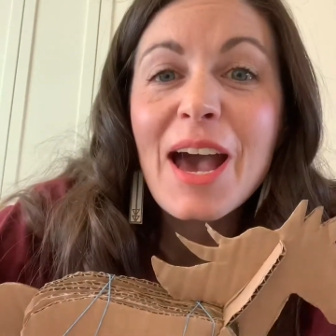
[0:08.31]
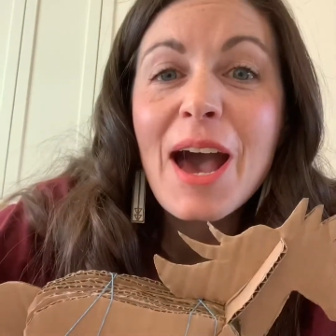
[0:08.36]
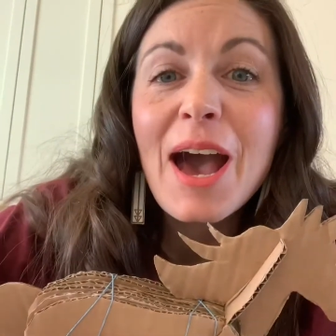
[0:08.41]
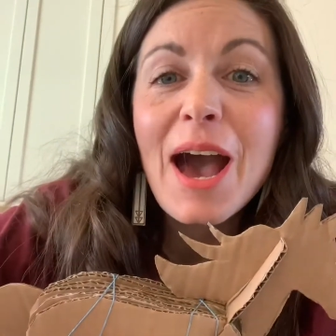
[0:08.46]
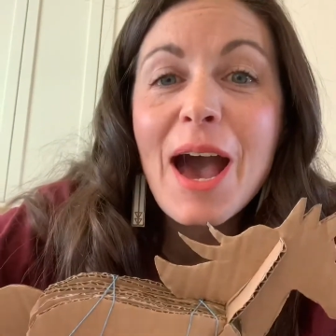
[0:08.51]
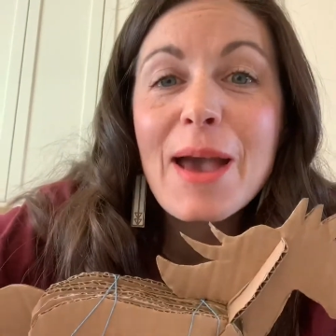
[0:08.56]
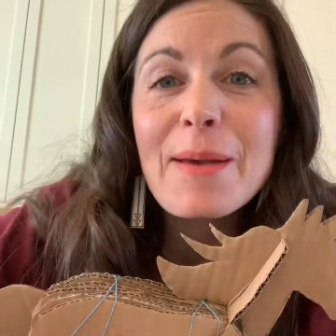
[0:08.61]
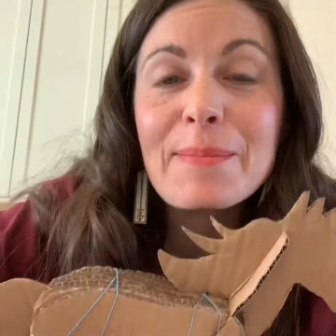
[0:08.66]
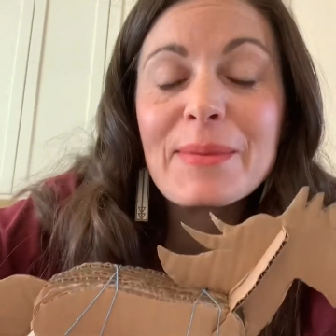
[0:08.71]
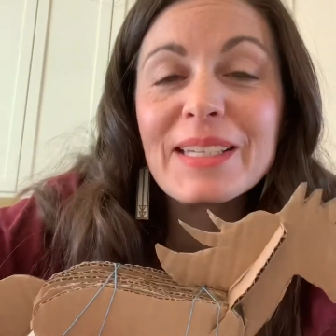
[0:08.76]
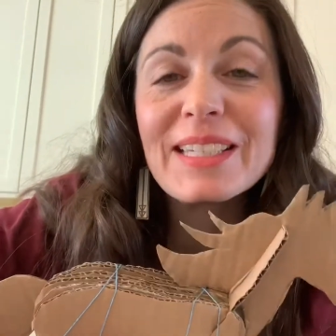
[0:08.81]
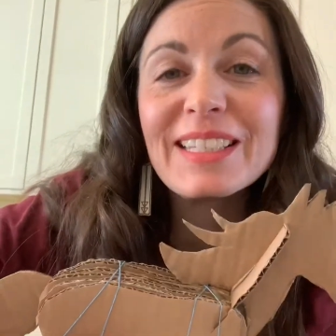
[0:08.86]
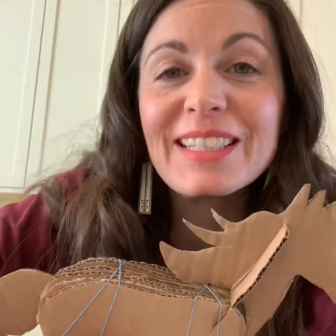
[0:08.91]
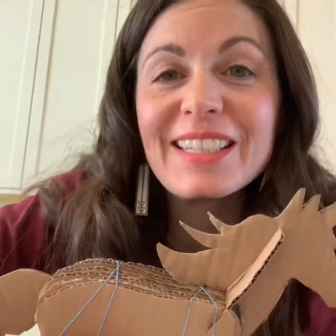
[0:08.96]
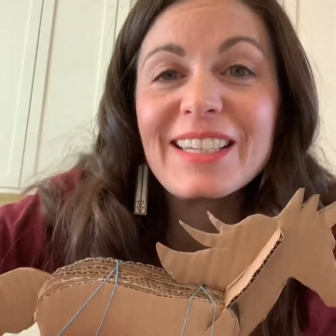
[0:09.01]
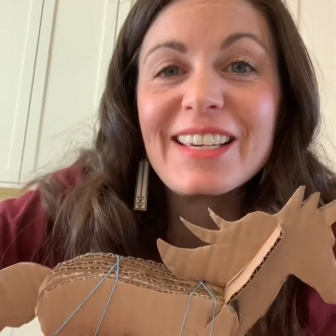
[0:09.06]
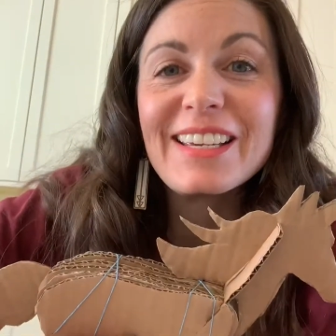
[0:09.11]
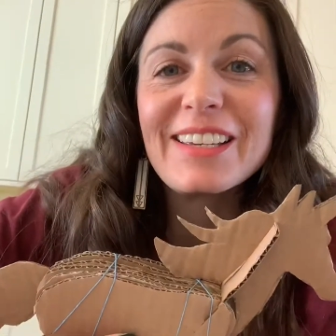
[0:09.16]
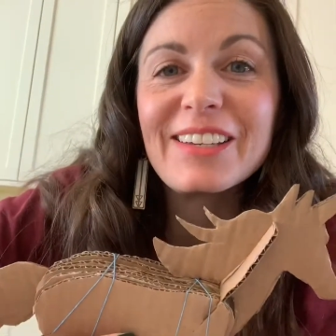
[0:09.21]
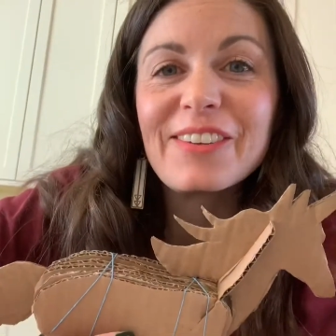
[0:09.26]
I miss
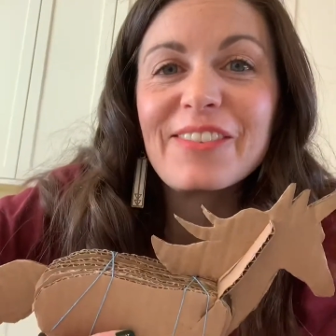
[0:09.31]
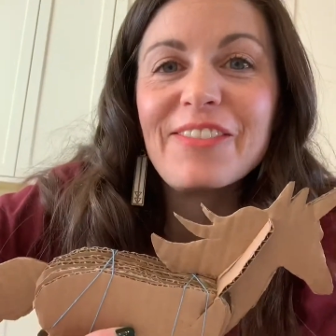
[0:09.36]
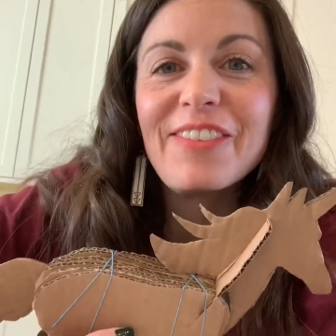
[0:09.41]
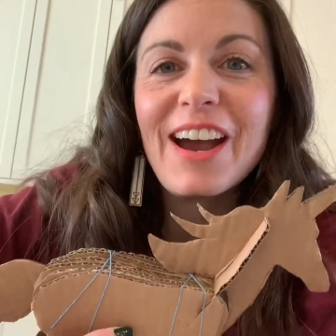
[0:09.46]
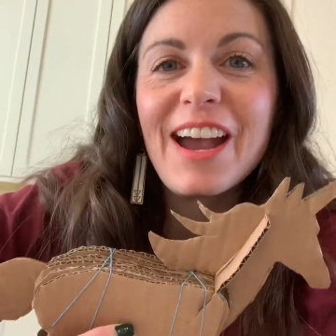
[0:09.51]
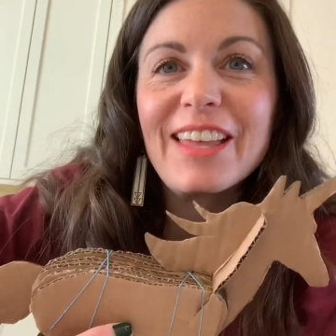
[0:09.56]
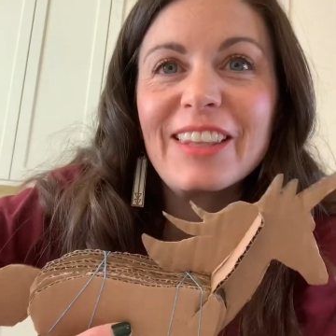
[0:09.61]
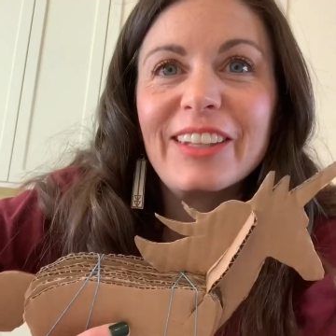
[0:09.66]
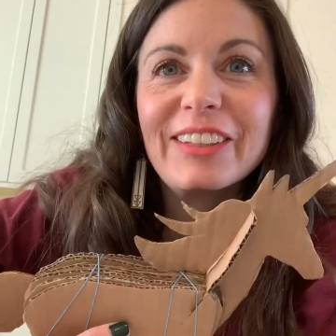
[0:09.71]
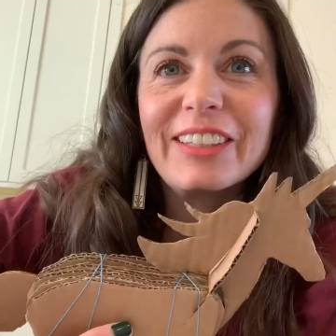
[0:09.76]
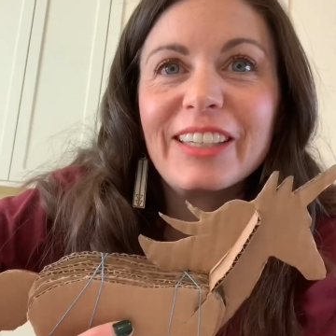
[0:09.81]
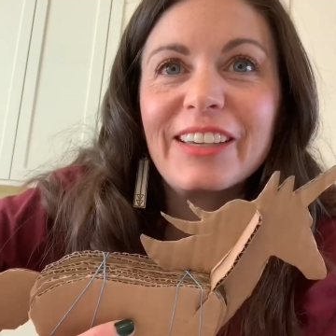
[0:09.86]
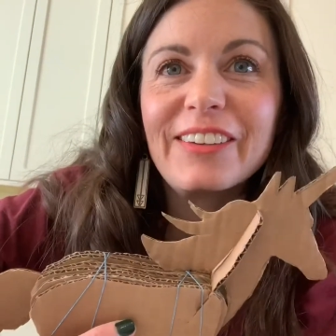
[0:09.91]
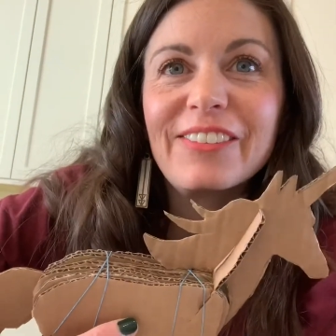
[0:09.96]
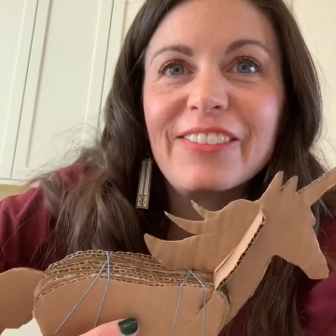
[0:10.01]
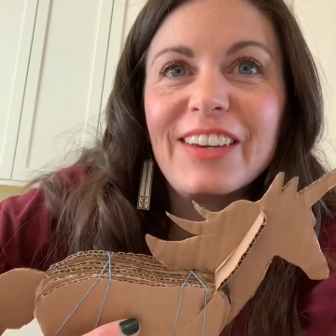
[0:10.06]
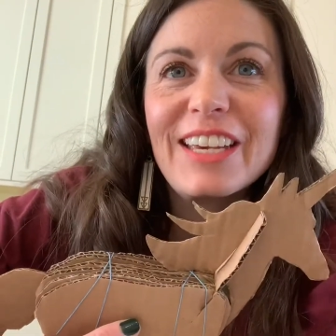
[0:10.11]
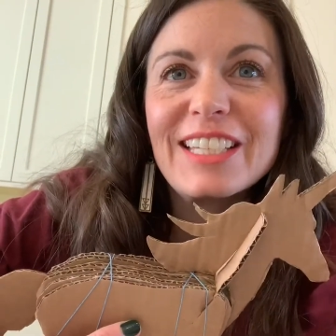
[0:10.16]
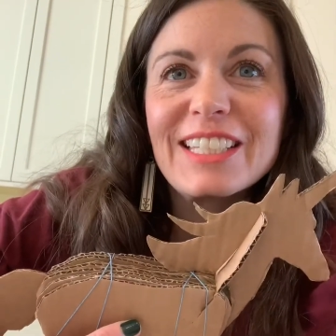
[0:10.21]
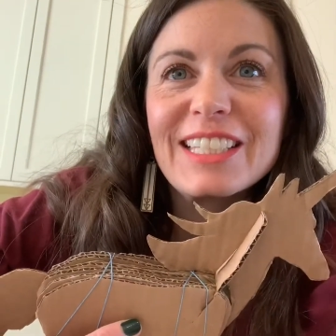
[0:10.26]
seeing your fine looking
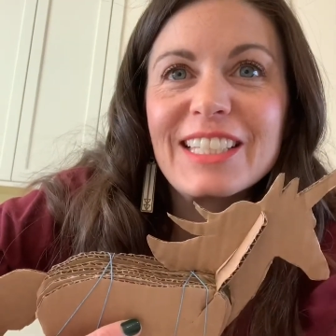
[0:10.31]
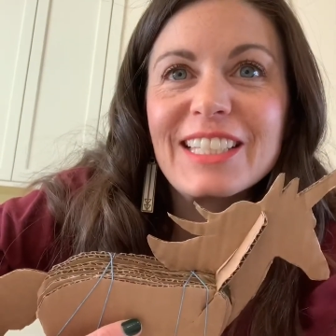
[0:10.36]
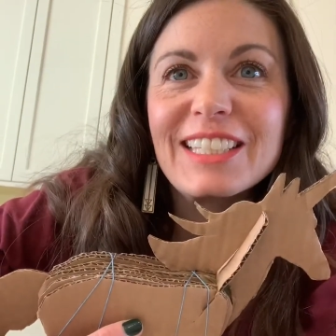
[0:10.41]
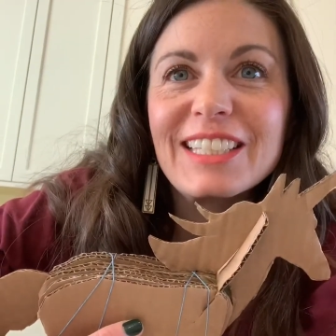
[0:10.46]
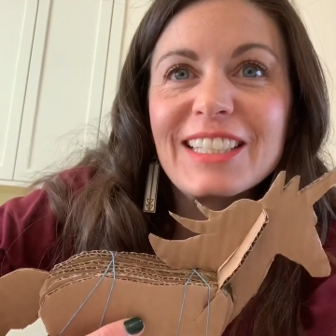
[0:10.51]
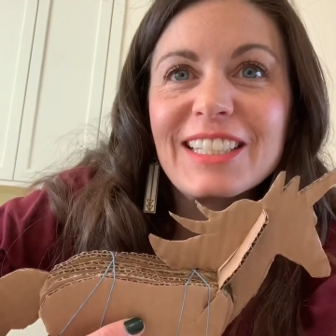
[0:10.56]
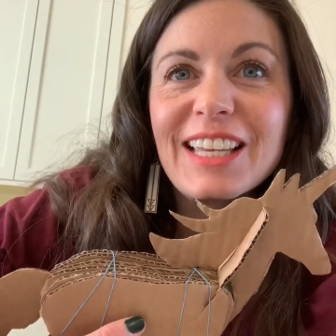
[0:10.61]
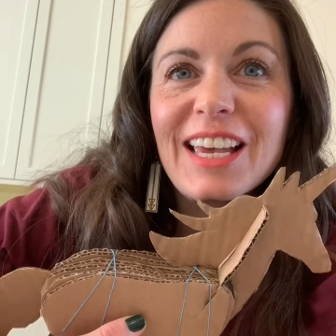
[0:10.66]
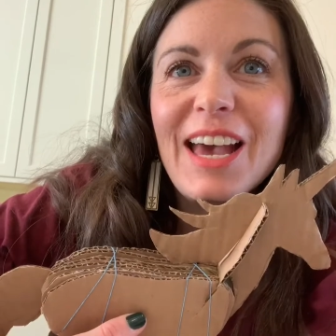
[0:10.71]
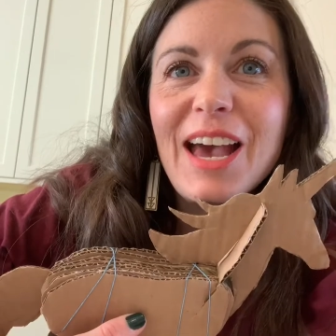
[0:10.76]
faces.